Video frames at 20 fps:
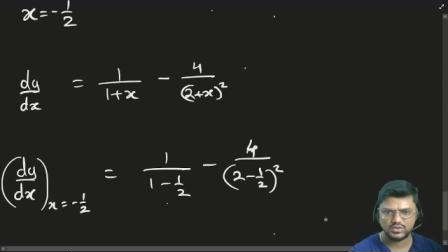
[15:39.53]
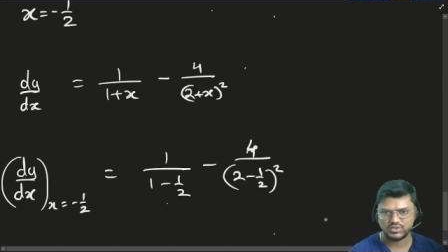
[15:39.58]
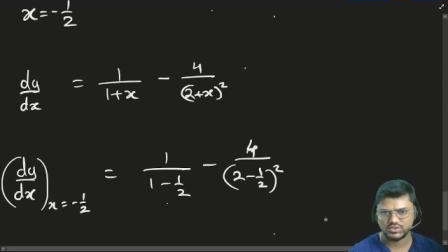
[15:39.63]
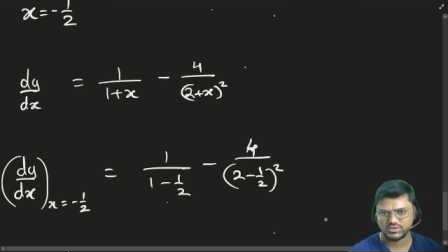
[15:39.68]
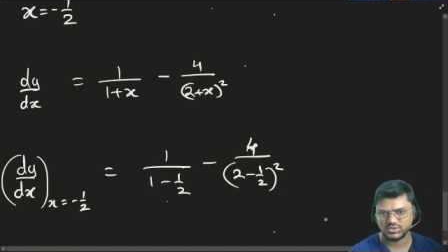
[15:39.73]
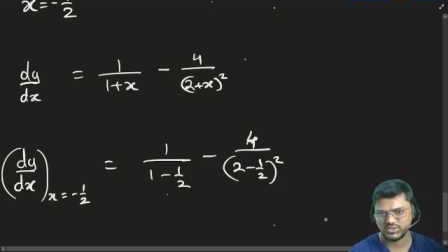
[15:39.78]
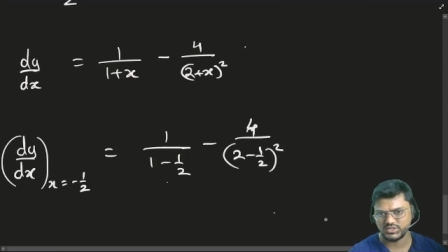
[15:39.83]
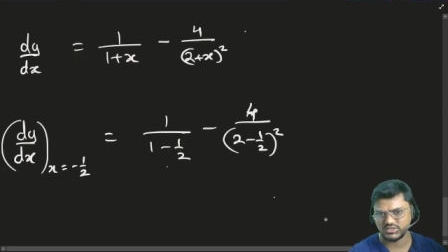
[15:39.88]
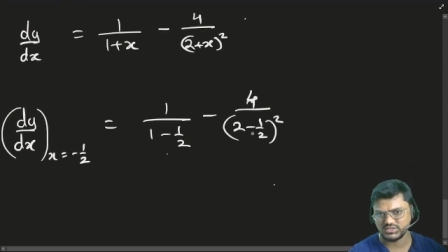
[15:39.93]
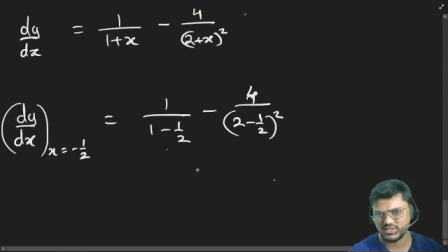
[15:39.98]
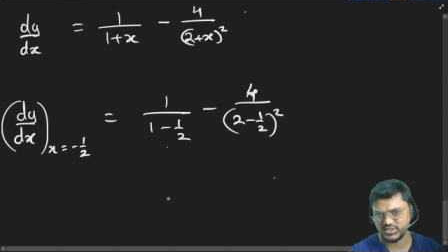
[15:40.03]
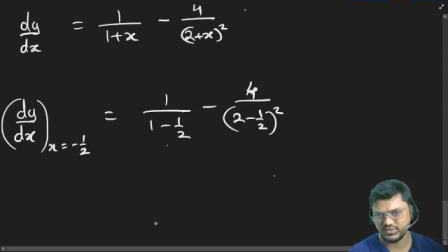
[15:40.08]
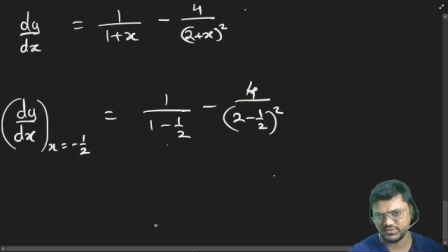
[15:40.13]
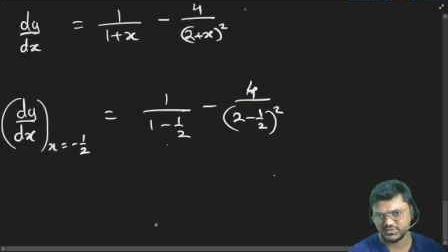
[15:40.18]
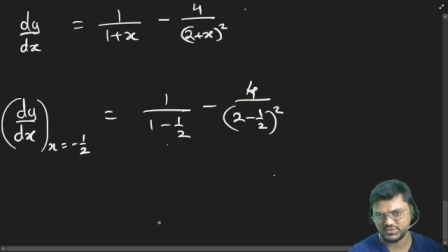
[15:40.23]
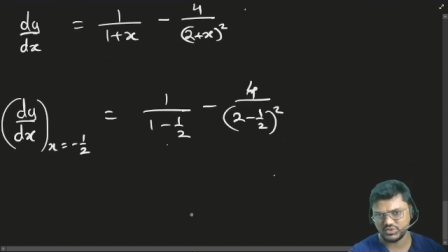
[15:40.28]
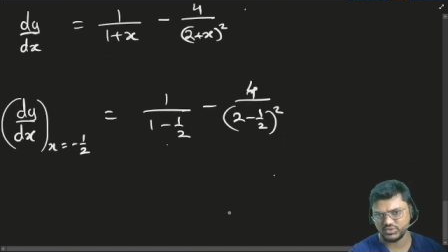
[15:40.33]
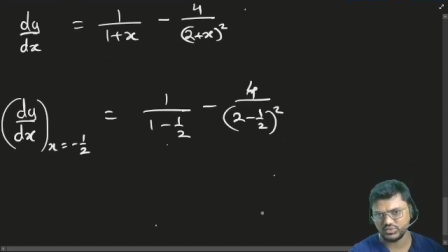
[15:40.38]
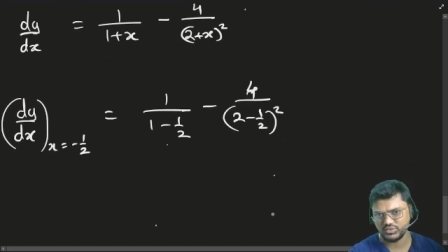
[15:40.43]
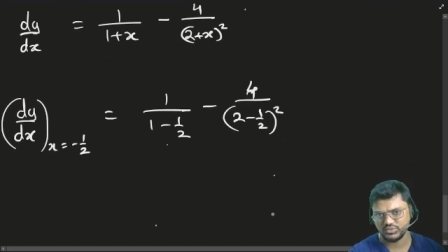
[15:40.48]
So this
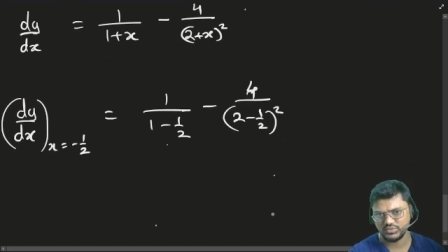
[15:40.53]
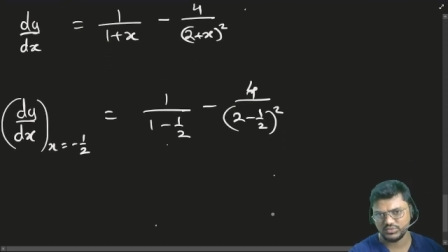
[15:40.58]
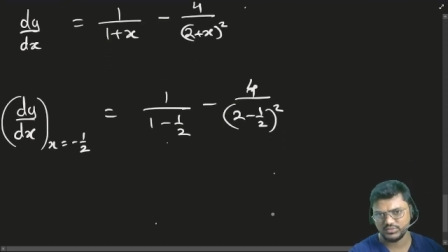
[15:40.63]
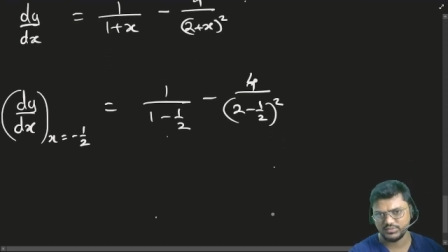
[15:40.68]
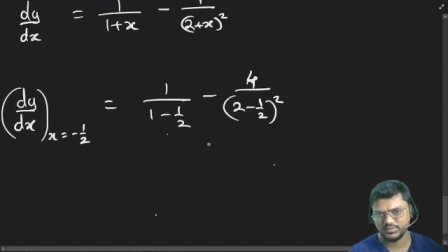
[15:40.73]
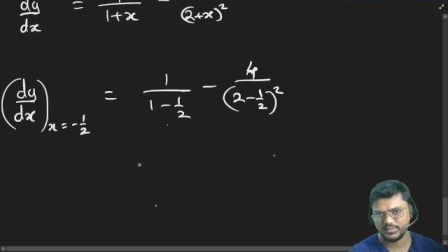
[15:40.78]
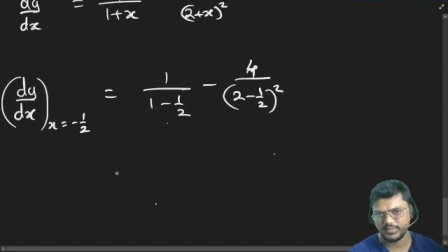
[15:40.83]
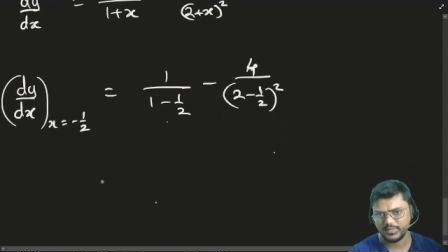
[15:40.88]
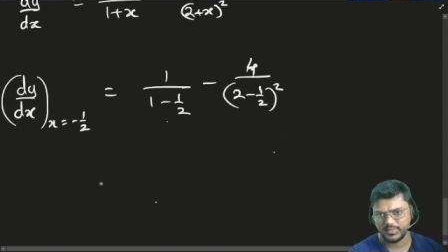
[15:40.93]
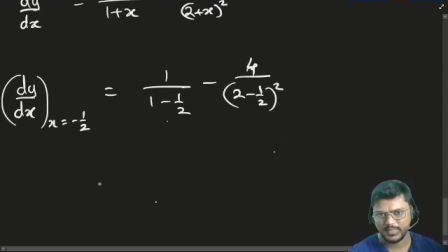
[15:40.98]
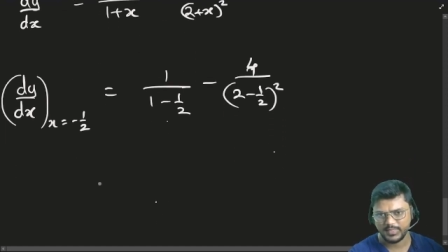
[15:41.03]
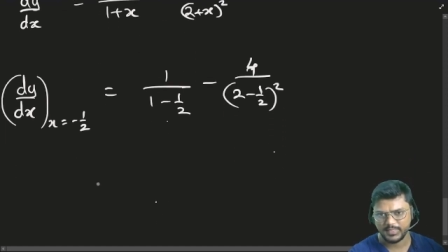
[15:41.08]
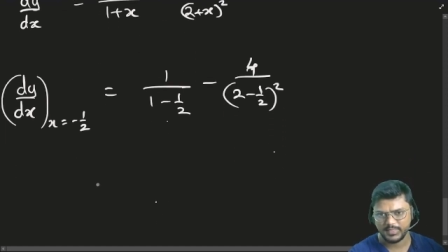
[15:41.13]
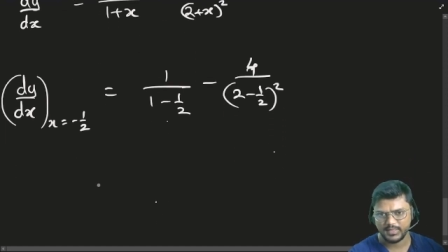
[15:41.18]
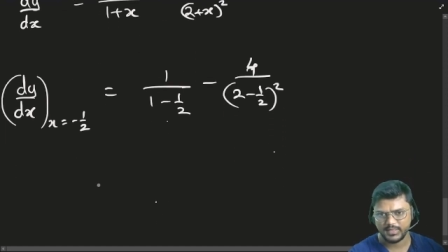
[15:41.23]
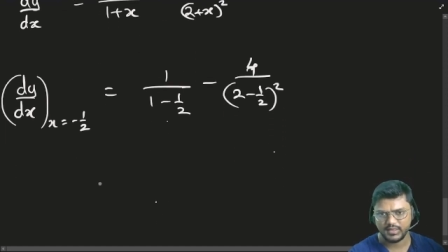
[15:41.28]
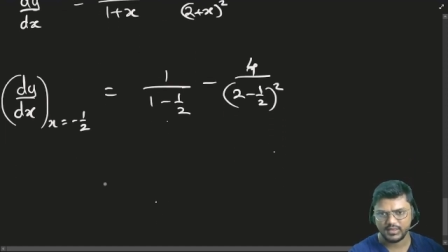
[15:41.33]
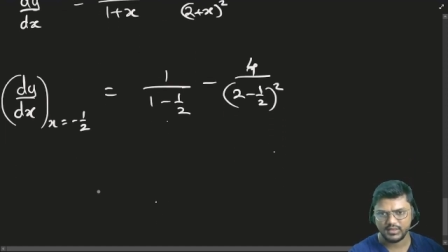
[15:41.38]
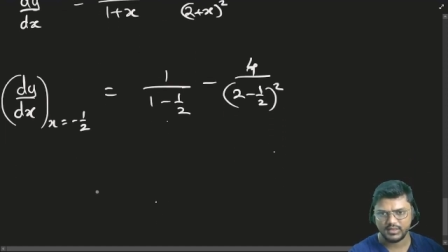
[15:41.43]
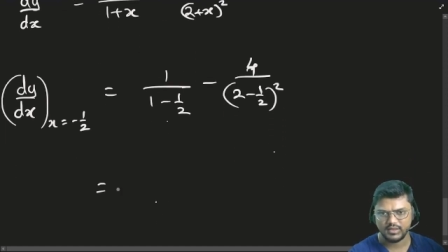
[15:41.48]
gives you
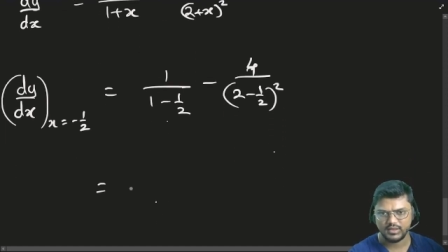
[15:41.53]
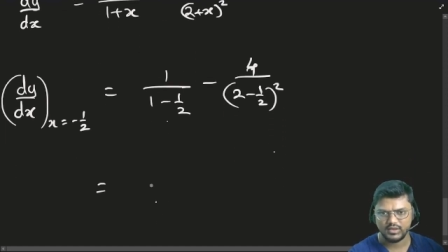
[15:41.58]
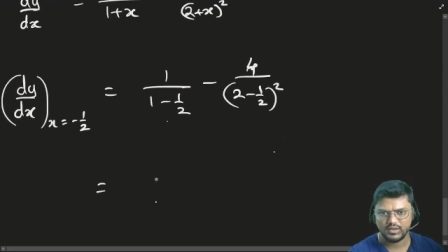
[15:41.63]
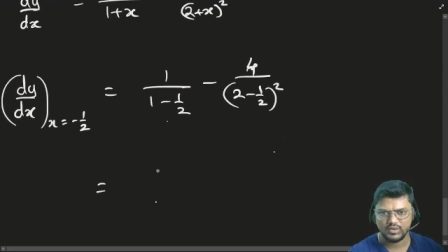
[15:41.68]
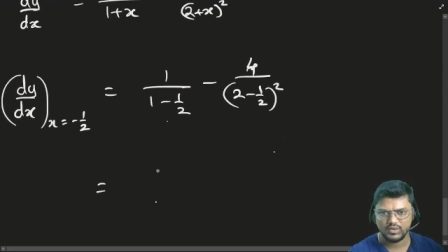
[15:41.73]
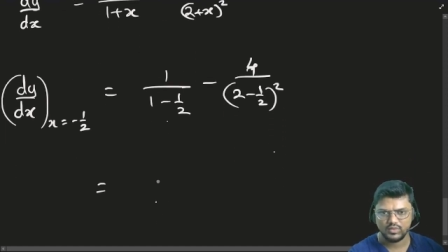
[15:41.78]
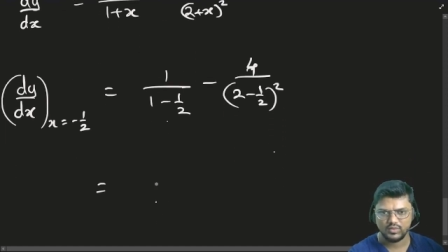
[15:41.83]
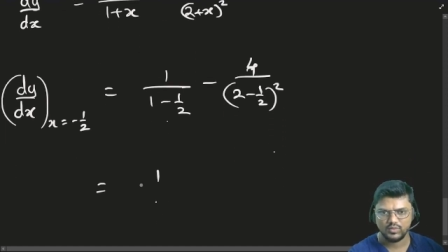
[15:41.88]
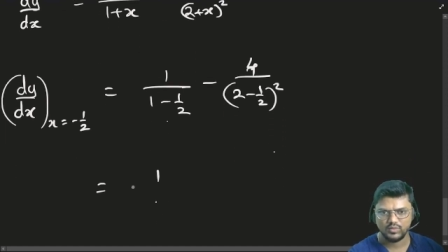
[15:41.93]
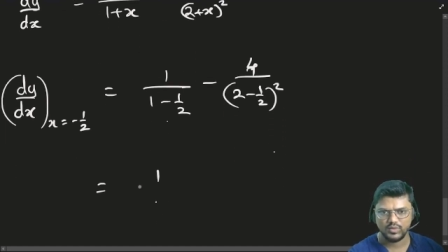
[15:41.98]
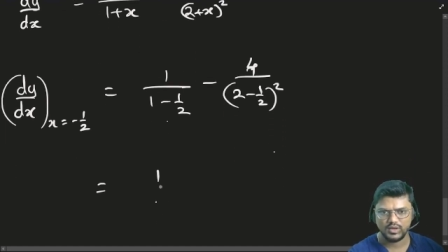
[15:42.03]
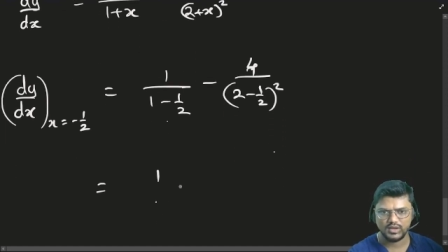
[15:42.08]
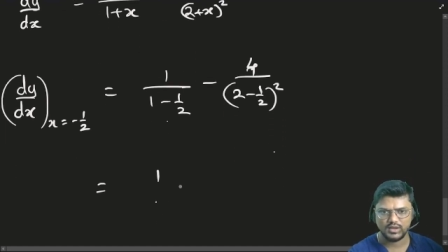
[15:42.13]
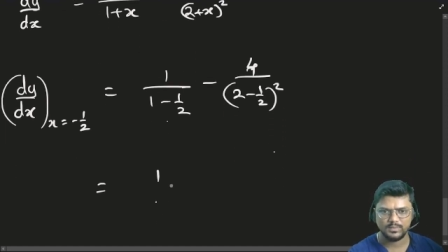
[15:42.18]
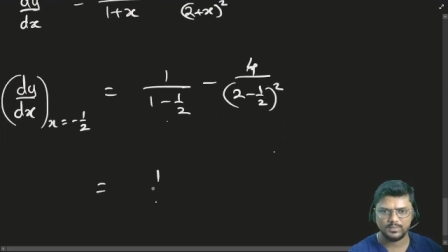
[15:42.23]
1